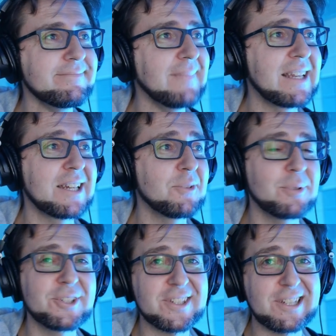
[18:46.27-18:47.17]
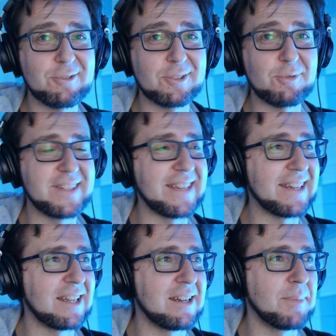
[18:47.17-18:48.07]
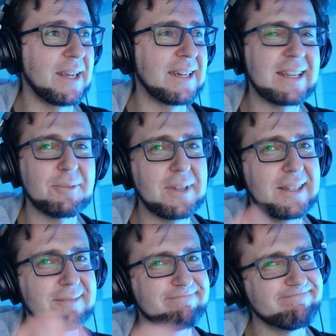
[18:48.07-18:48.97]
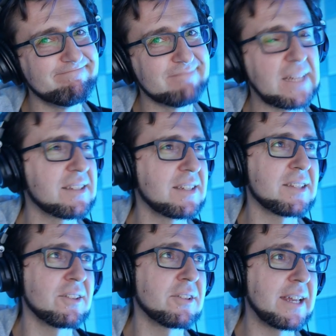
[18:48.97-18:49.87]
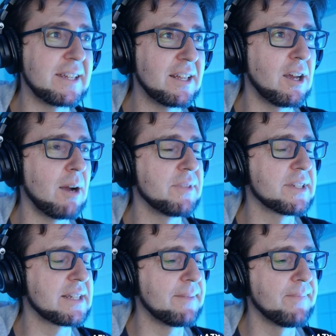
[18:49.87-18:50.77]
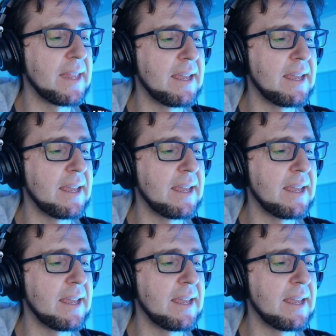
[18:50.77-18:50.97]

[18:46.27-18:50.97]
then it will just get reset at the beginning. That's not ideal, obviously.